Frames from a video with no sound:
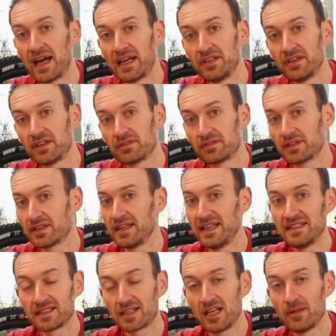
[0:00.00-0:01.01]
and you can
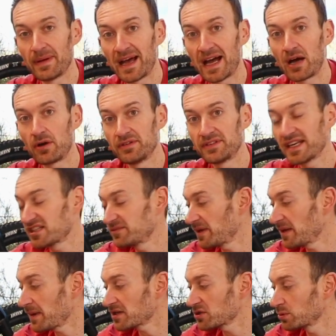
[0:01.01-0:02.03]
easily clip it out and take a
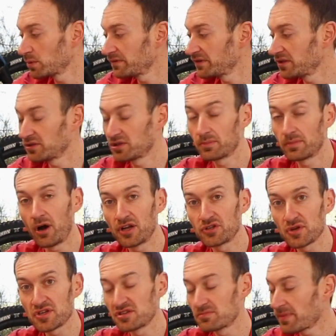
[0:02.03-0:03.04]
spare battery with you in your
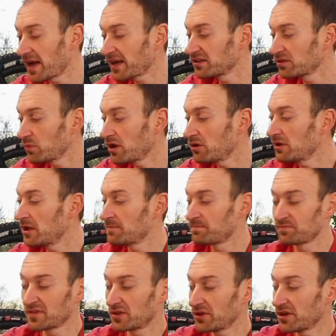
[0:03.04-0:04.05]
hydration pack as well.
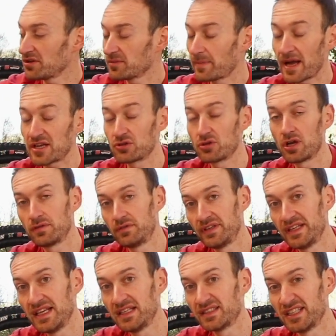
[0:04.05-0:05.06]
Although the battery life
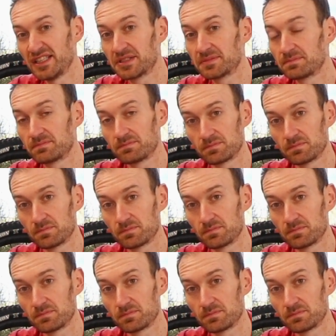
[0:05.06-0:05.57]
on these is